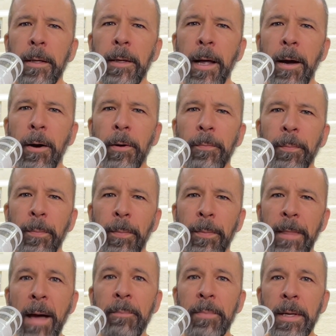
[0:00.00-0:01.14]
Now,
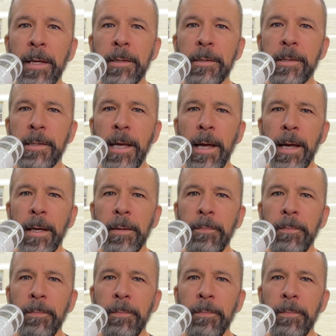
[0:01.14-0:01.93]
that being said,